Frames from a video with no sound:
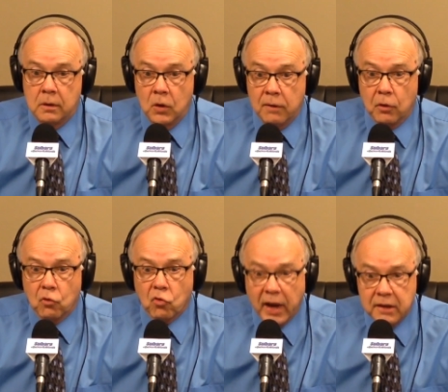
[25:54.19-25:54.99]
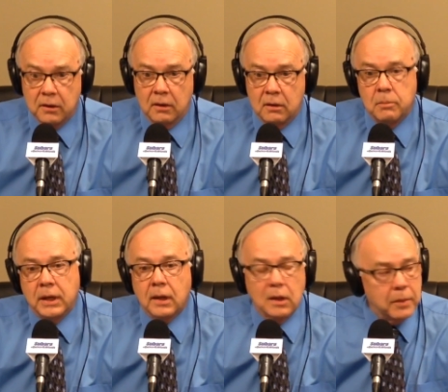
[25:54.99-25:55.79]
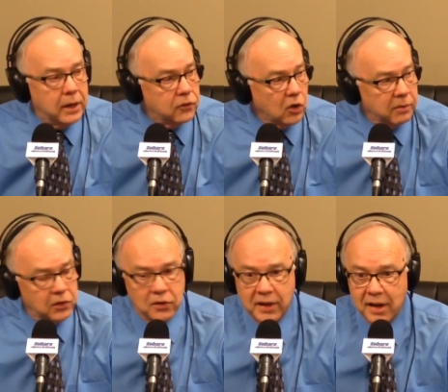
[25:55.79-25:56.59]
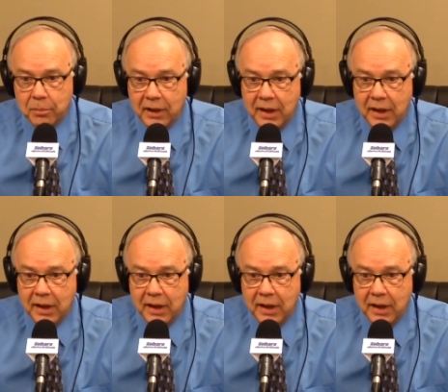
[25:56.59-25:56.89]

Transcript: Do you have a right to be unlimited in terms of your data plan?